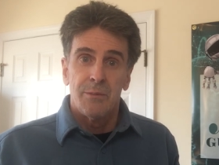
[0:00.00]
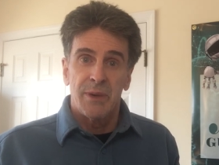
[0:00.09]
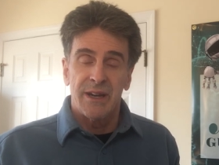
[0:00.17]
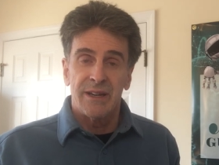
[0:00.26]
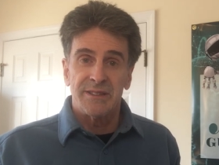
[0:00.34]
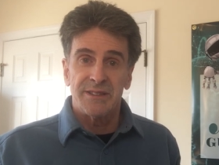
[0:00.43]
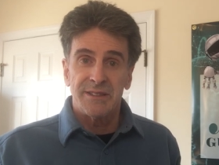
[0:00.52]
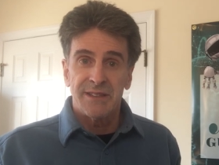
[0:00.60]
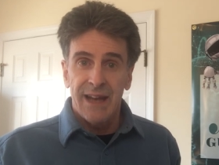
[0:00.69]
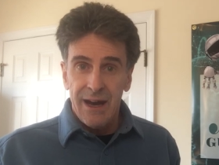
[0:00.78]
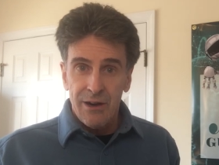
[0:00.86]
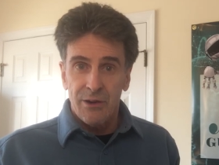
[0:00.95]
Because it's an
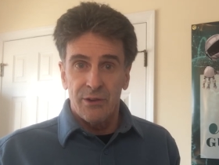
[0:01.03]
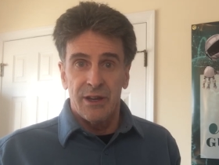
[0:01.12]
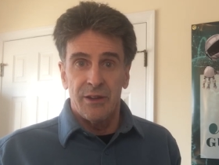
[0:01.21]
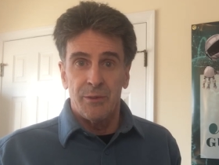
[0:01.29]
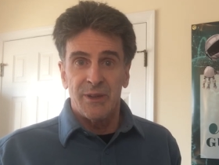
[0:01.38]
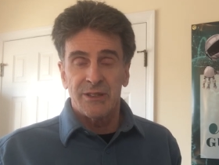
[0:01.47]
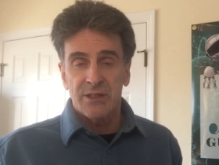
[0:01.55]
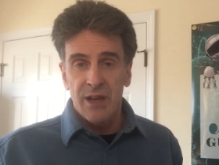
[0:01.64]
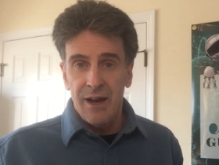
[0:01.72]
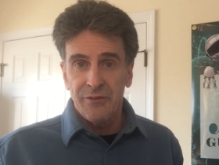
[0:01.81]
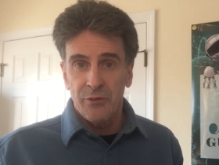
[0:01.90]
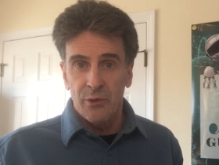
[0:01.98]
algorithm, it's
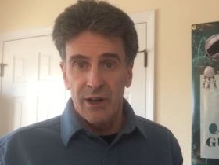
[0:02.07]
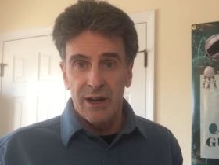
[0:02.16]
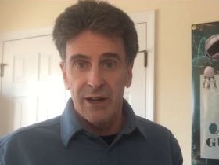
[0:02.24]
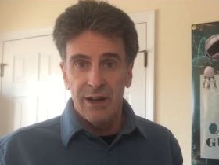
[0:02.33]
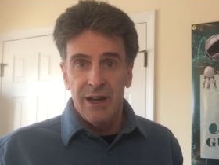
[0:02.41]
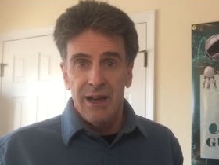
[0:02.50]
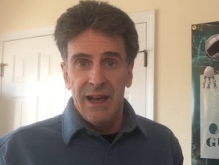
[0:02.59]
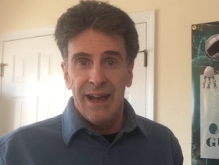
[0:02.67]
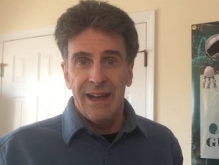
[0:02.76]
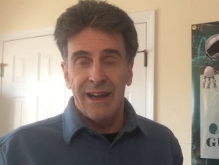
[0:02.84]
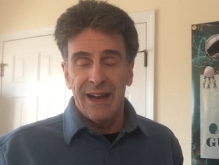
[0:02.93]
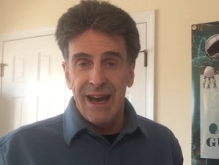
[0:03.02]
software,
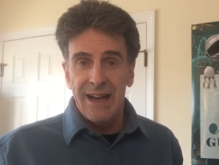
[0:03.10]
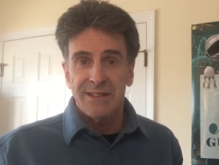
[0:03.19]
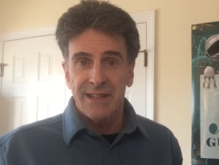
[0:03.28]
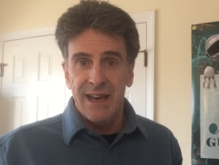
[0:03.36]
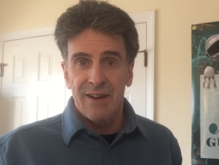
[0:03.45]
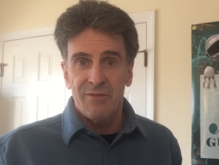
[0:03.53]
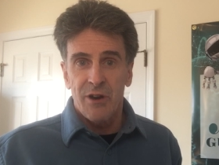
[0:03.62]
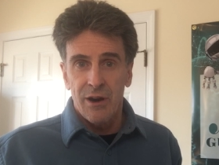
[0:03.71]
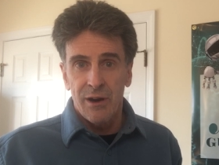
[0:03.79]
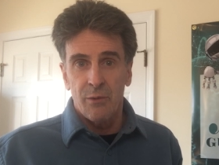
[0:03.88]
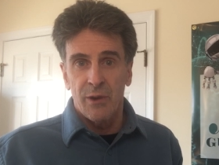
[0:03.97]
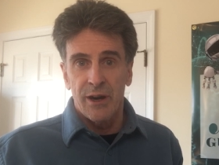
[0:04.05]
and it has to have
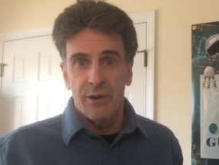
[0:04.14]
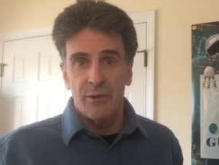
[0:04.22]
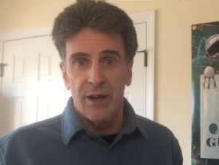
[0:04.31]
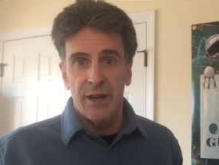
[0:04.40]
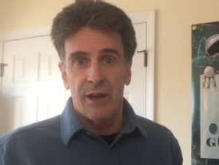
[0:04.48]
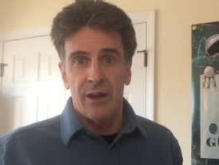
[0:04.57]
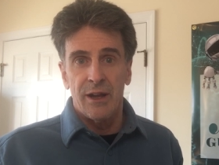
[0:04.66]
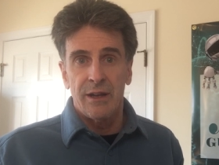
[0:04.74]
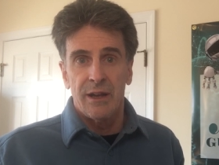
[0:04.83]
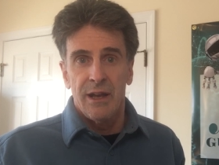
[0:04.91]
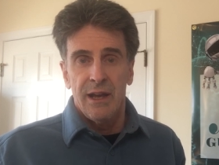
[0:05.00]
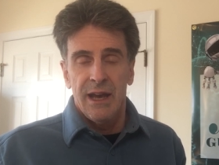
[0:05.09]
hardware to run on,
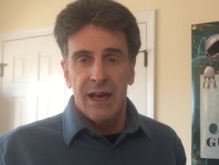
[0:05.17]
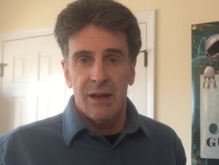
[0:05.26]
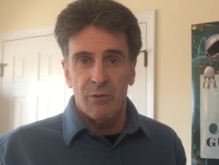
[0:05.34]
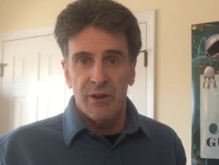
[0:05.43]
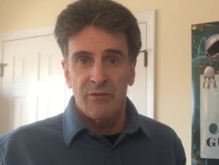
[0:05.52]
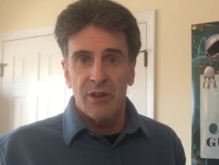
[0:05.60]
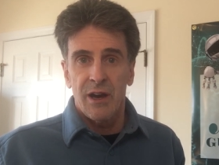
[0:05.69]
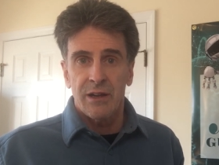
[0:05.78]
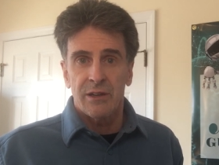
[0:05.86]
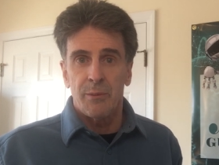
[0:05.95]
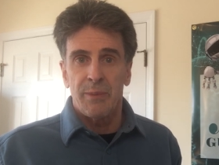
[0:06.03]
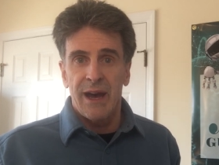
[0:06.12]
and we've
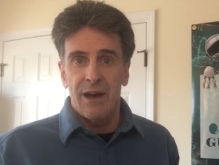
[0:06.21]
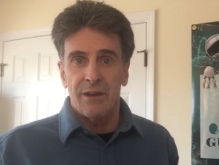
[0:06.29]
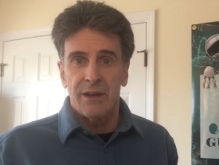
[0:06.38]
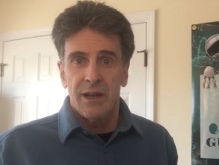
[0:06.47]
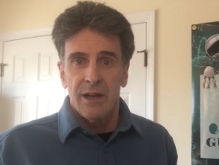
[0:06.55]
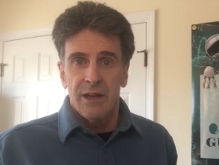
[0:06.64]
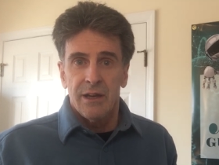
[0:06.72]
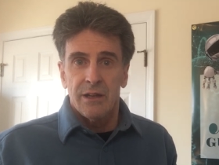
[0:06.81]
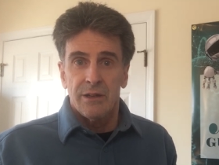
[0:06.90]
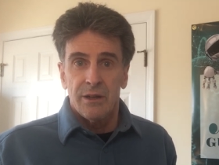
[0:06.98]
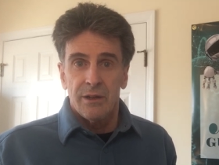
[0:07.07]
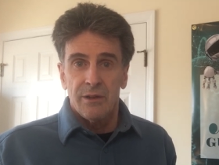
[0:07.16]
talked about
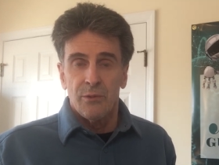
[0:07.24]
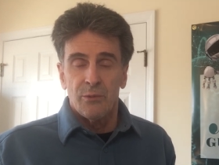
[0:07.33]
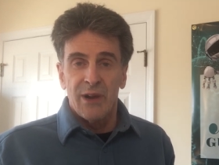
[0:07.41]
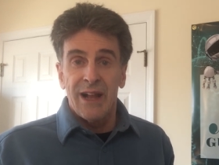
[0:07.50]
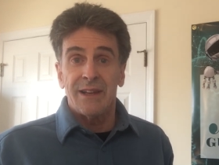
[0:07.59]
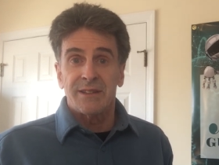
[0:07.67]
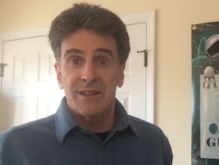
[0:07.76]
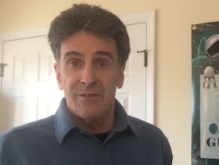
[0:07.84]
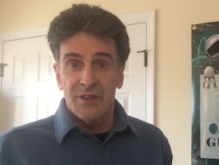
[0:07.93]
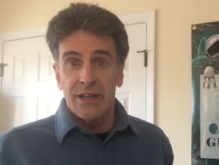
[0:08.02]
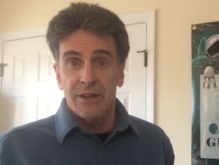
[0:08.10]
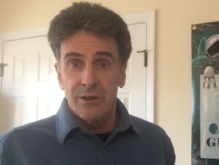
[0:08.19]

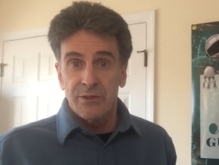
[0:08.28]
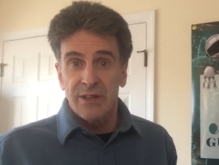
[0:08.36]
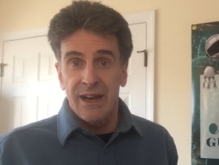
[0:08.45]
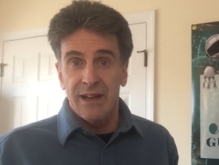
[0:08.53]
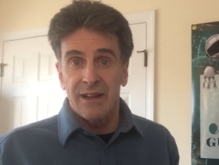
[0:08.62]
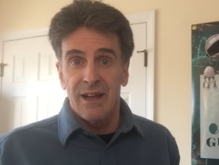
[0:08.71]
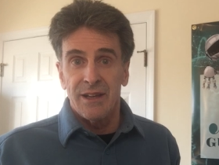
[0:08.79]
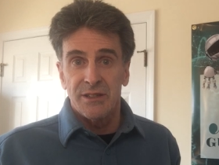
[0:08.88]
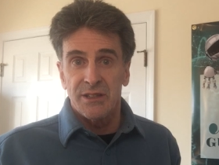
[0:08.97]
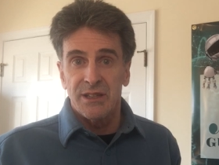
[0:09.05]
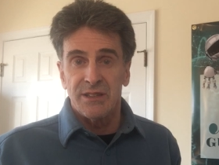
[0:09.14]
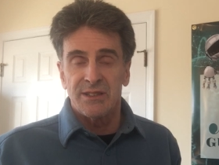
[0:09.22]
relatively new
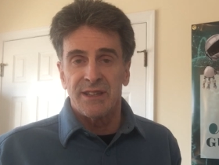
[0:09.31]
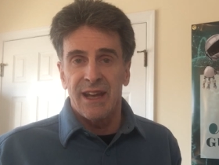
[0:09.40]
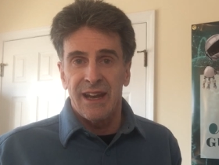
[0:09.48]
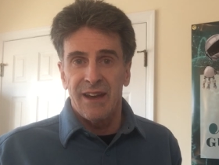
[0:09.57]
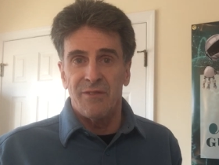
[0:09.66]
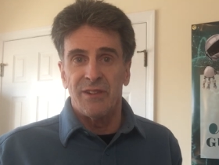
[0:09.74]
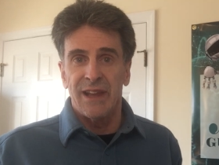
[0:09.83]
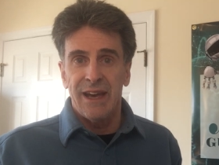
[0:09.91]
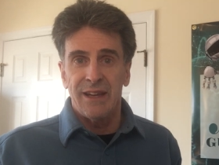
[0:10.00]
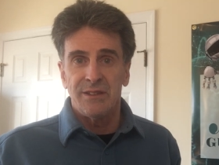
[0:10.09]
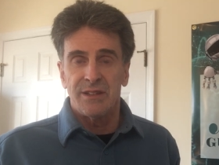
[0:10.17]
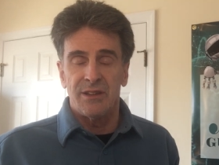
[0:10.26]
technologies that have
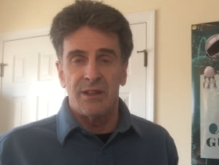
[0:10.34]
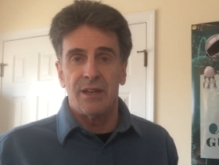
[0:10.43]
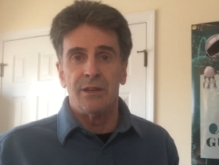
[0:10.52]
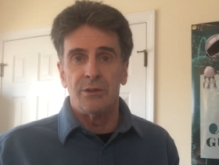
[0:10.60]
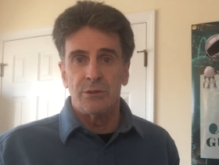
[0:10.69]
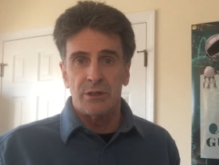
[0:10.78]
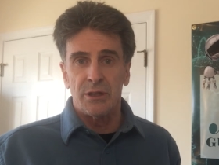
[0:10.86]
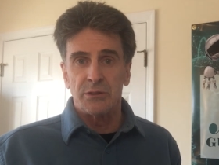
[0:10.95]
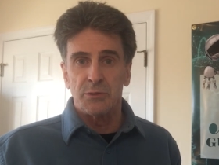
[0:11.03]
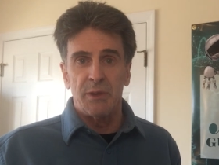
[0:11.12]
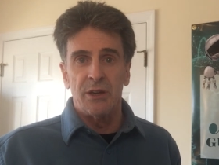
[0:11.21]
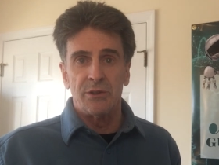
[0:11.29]
led to the huge
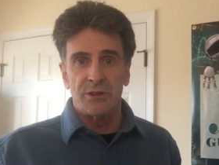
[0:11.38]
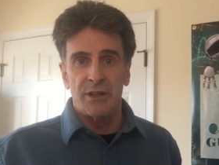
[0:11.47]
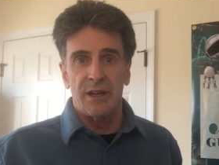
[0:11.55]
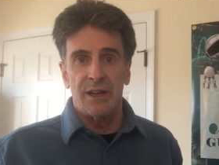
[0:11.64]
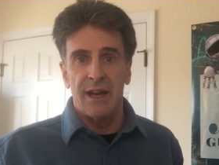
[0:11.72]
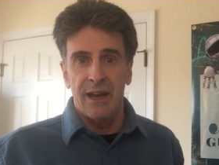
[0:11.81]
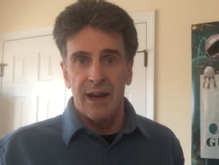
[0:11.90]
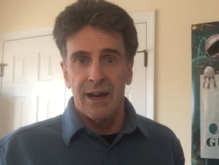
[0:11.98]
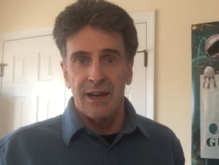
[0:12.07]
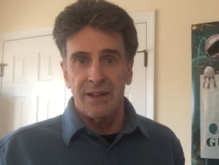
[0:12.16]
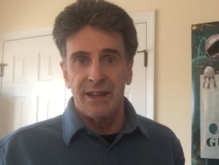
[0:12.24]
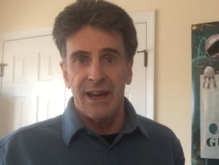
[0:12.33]
explosion in AI,
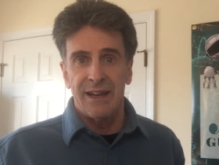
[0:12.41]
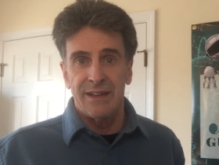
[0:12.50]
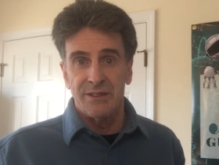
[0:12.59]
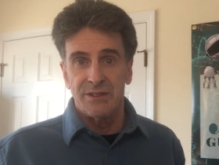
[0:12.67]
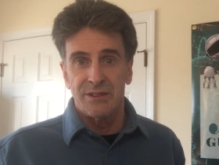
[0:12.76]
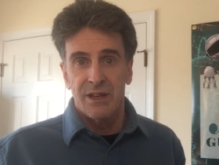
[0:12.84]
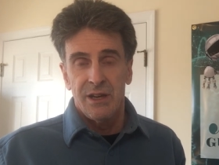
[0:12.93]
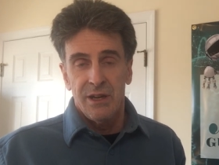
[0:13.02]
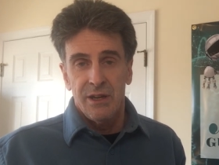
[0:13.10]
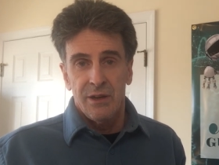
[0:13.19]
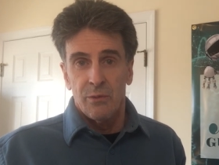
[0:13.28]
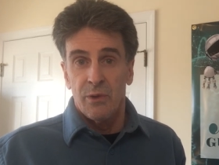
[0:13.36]
and that is
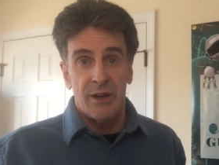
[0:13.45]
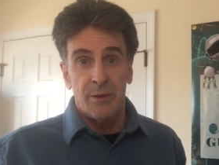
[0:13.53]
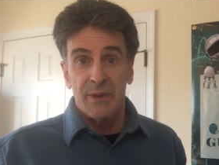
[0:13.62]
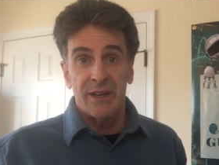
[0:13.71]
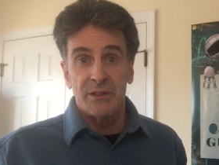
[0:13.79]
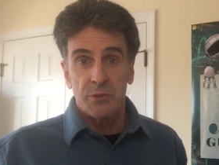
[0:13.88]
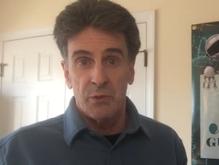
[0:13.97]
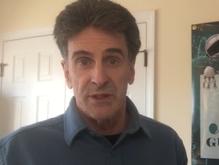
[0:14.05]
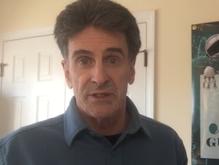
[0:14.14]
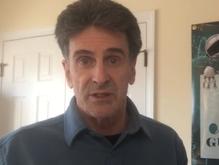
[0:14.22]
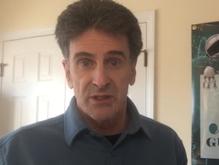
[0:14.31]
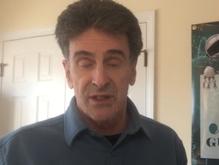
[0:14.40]
one of the biggest
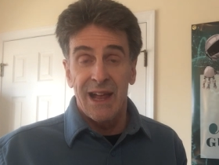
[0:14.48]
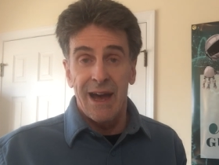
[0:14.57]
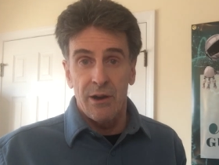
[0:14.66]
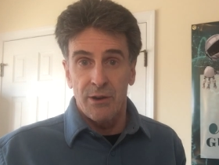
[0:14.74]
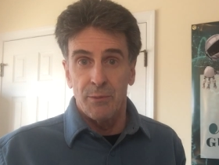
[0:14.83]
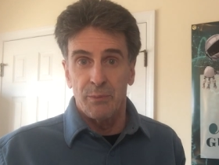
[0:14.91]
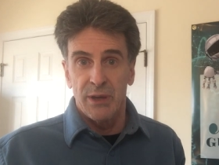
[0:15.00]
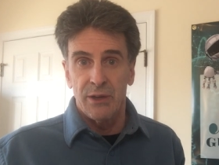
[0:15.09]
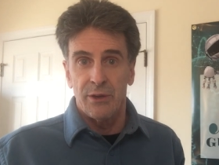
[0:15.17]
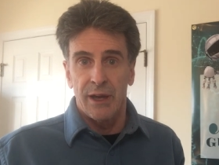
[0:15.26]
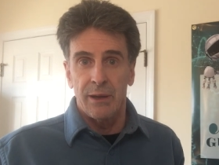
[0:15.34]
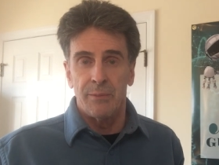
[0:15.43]
ones is cloud
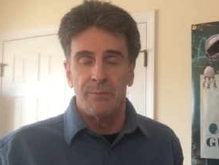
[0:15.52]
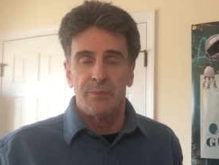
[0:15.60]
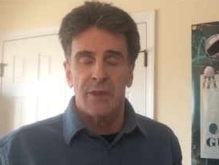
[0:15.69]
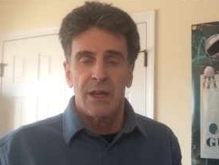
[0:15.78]
computing.